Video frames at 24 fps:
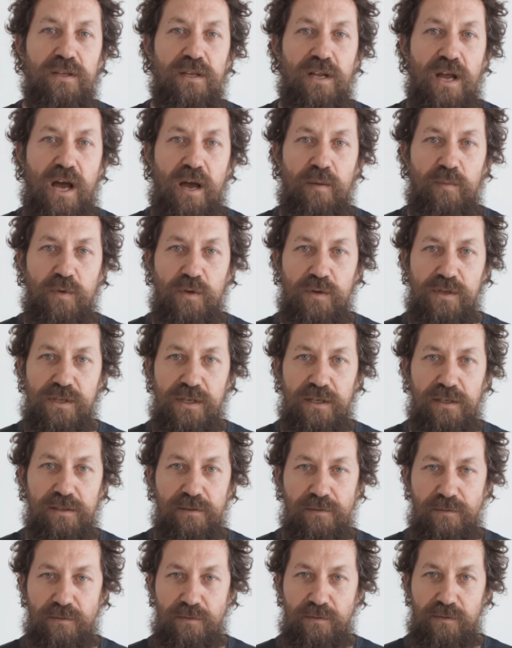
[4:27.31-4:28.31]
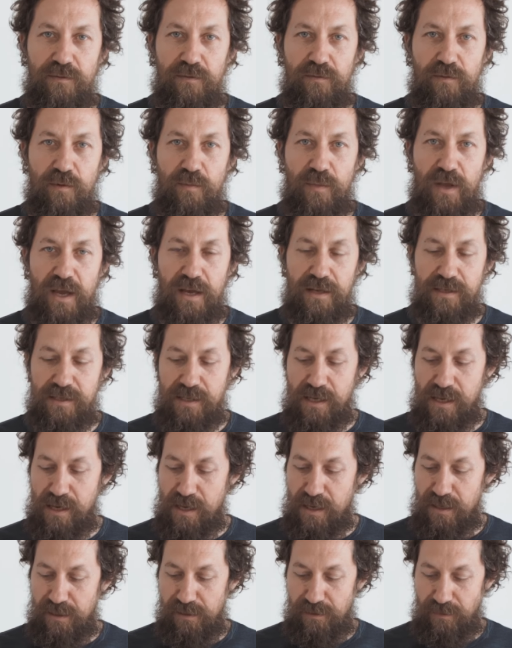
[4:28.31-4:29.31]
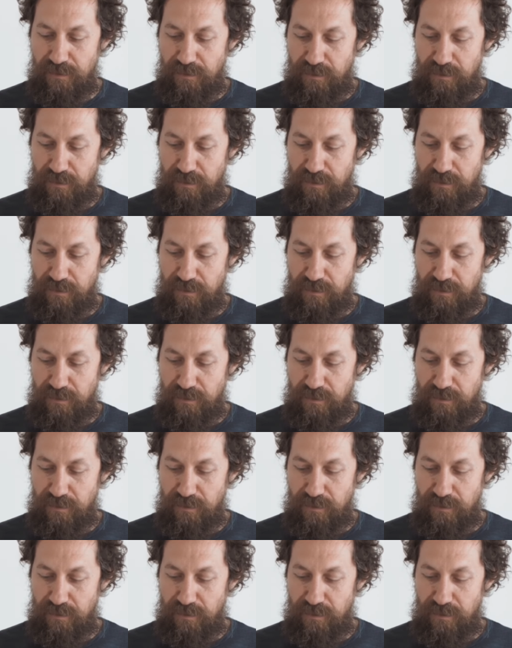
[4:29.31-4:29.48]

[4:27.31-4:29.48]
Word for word: that I'm using from the SCA